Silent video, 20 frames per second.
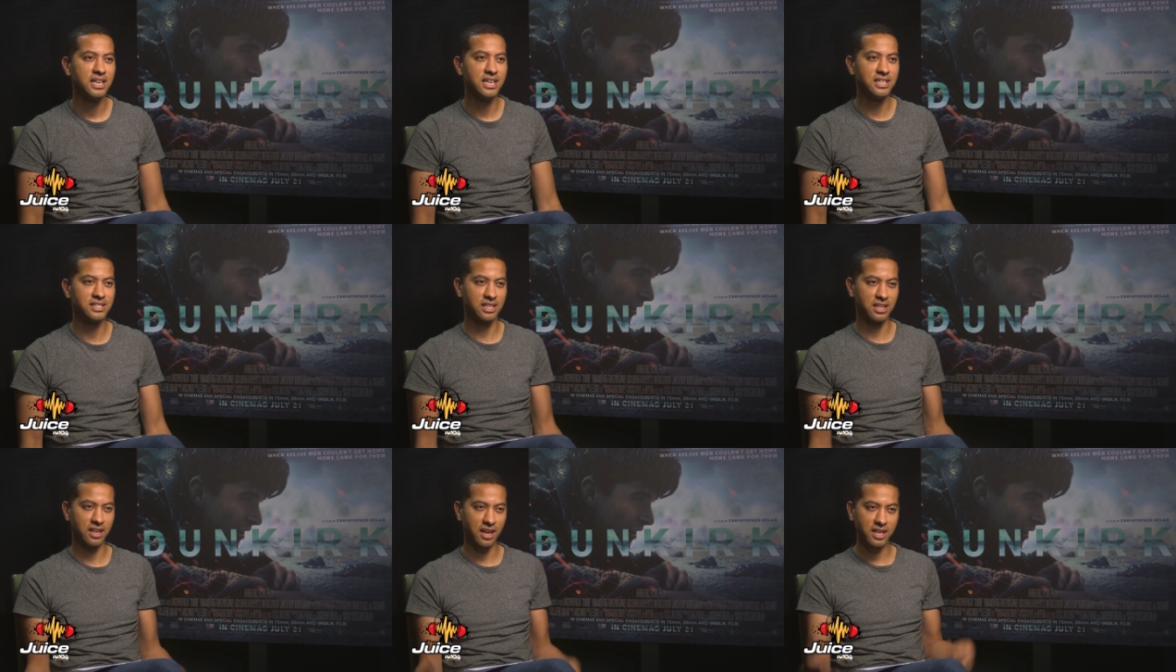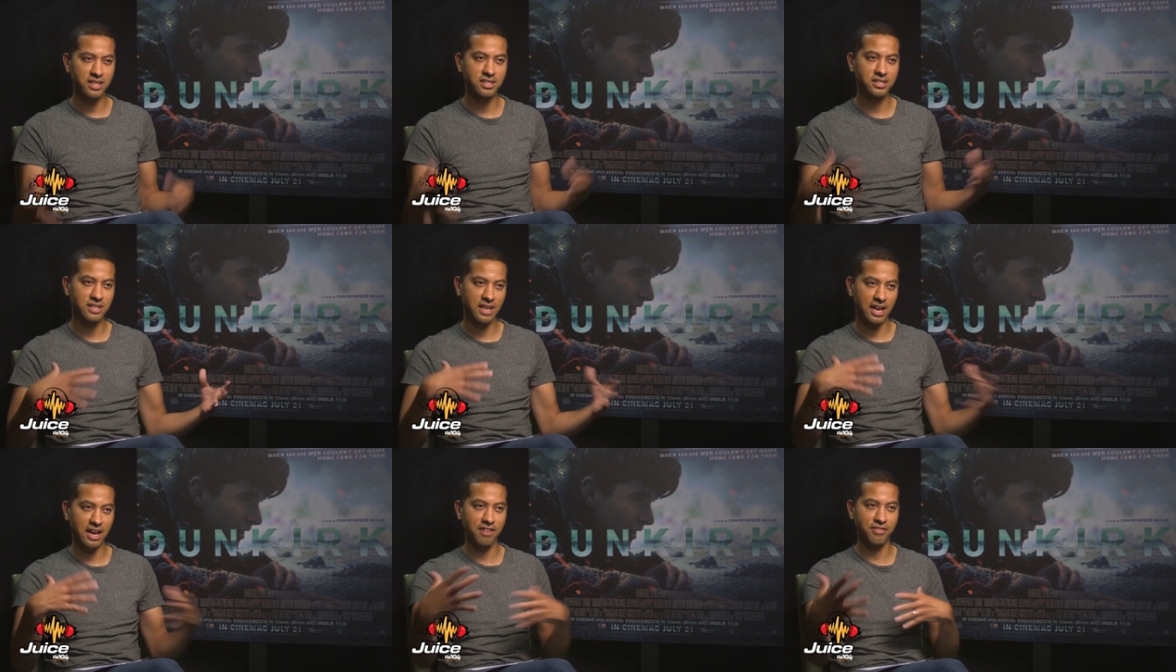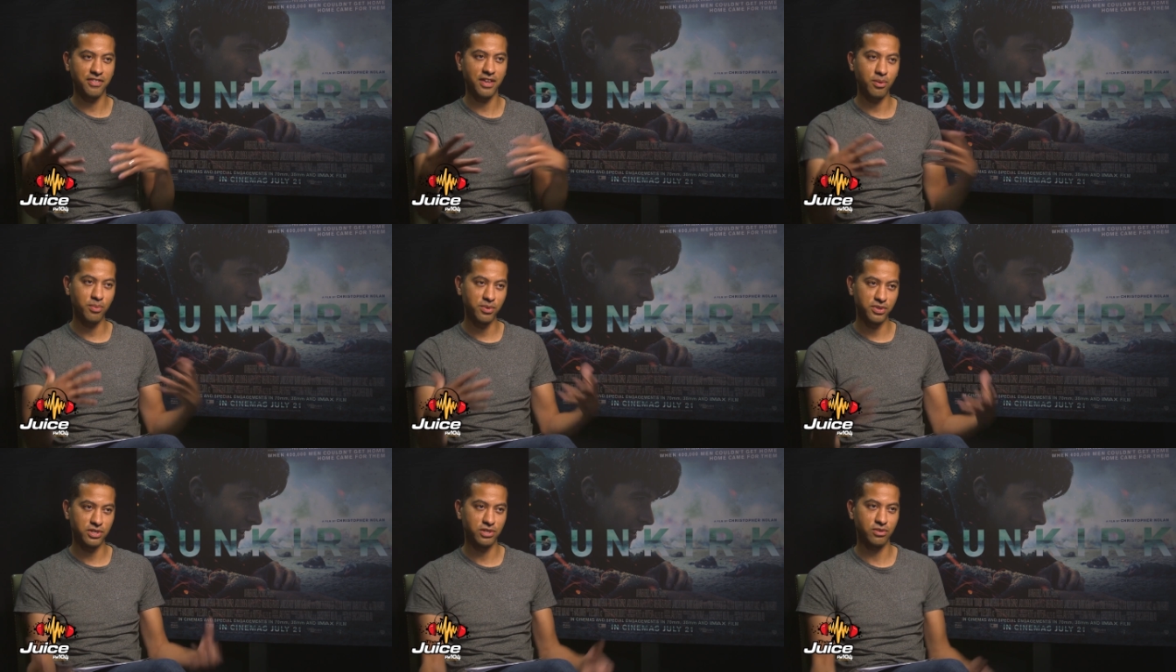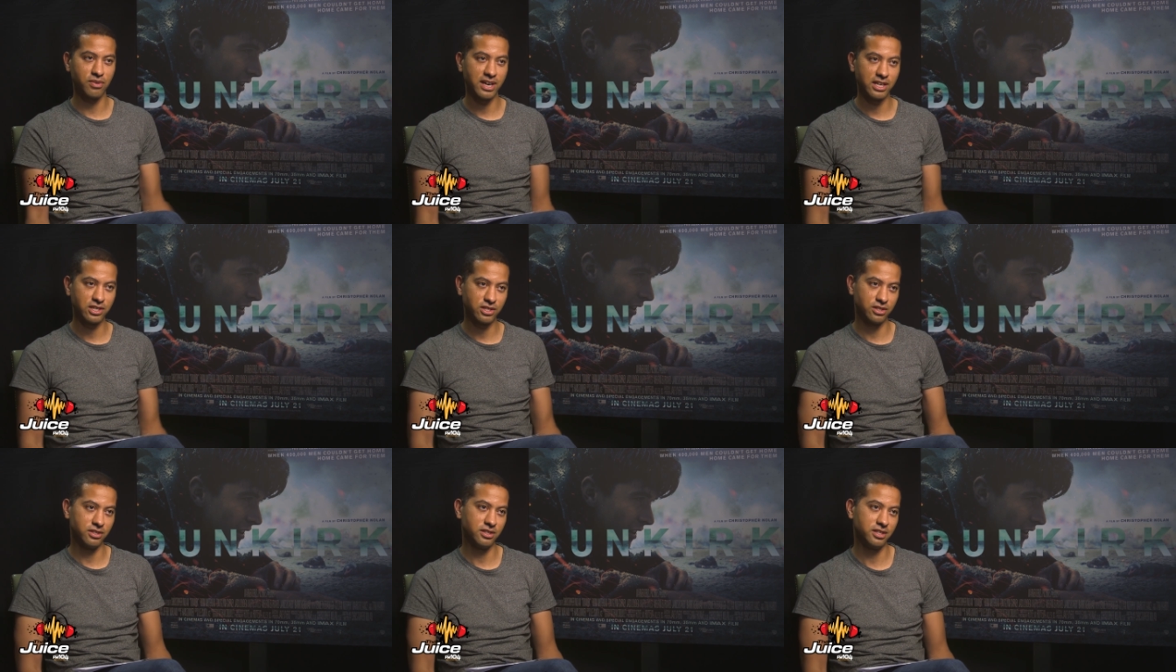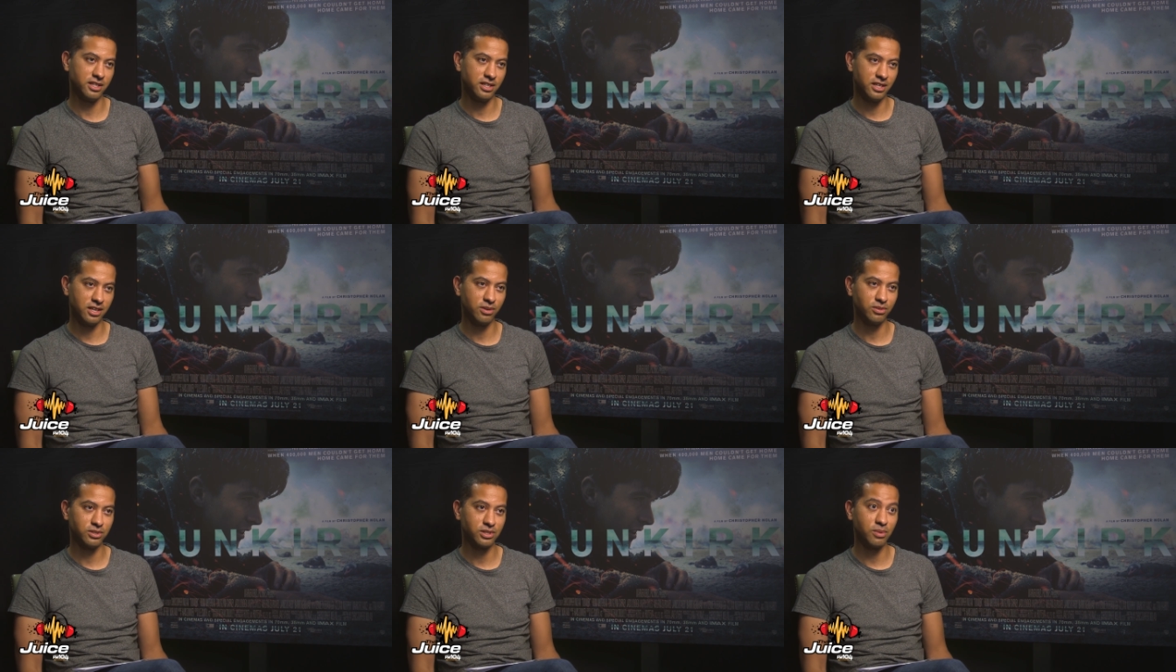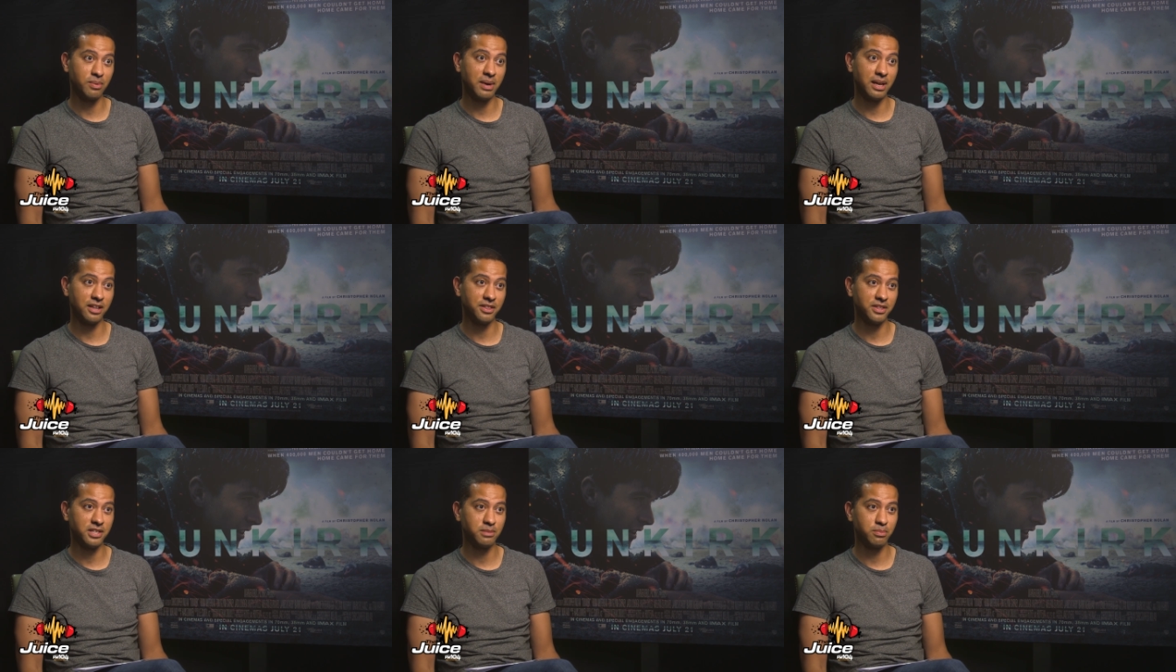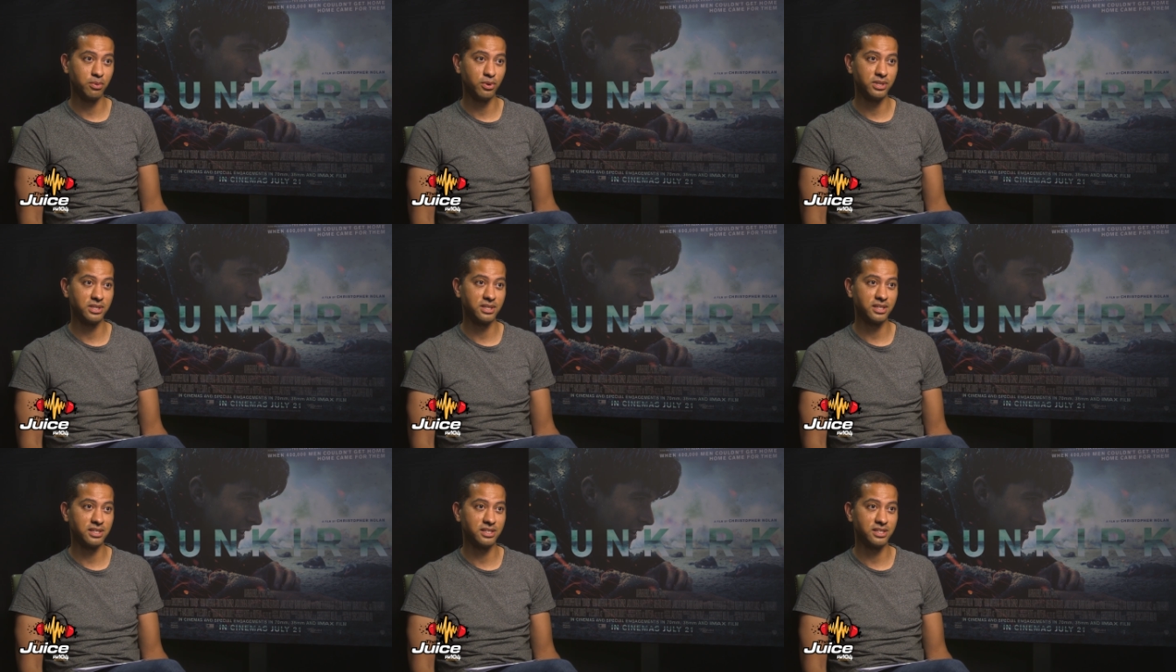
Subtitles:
Is it nice to have that with a director that you know so well at this point, I